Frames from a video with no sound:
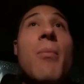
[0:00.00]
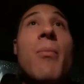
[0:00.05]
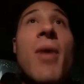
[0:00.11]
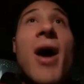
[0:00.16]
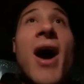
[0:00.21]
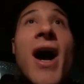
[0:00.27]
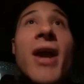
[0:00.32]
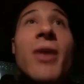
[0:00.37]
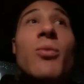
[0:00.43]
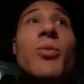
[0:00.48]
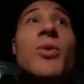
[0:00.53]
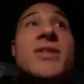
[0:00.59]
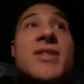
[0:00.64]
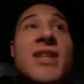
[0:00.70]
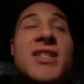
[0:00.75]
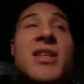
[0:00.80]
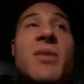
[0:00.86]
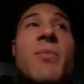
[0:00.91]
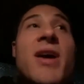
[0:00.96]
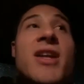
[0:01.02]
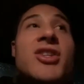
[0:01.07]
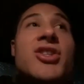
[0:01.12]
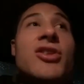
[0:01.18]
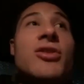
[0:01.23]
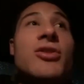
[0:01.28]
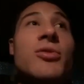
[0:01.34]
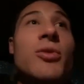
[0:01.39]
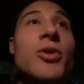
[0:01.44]
Mine was, as I
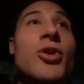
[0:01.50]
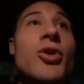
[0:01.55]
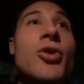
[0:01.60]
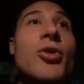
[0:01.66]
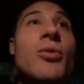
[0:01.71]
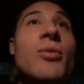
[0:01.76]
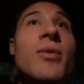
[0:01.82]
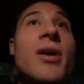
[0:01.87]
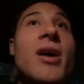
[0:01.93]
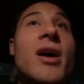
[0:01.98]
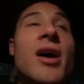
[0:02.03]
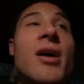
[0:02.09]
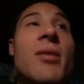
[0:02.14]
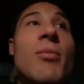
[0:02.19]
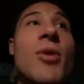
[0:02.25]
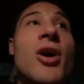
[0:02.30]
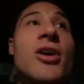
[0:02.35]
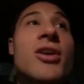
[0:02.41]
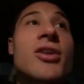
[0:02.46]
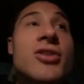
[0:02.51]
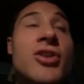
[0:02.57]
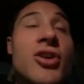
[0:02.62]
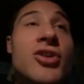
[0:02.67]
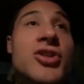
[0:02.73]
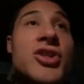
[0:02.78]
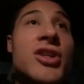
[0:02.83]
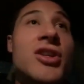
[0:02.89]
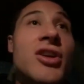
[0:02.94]
mentioned, through Mark
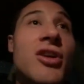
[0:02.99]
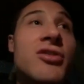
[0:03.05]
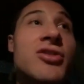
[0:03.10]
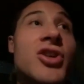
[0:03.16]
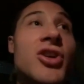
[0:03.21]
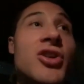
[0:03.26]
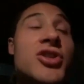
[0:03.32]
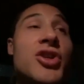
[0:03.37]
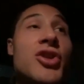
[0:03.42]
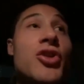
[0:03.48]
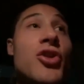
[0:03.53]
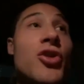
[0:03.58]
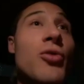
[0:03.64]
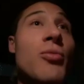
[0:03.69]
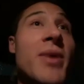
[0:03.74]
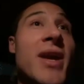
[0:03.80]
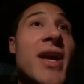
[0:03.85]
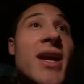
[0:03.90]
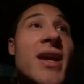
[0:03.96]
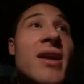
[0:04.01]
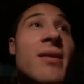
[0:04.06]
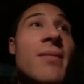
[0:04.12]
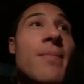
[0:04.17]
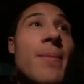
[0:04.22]
Turgeon. Coach Turgeon knew me,